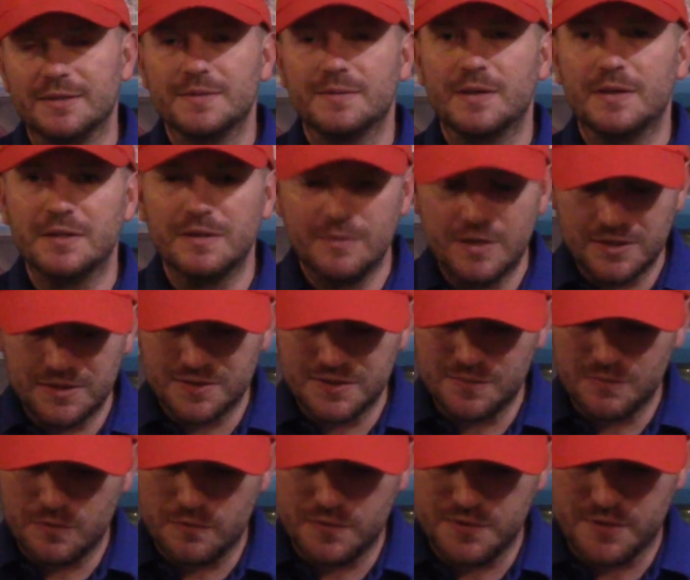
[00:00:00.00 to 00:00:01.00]
it's getting
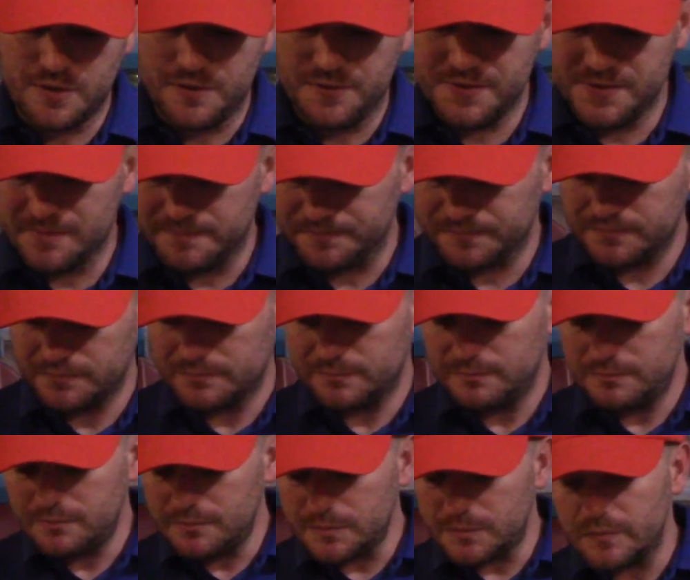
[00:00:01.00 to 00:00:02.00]
some good results.
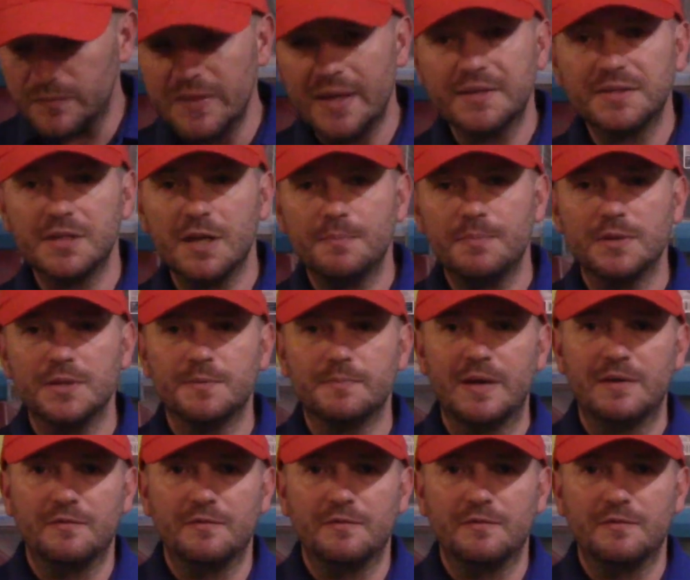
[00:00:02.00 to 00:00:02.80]
Next up is my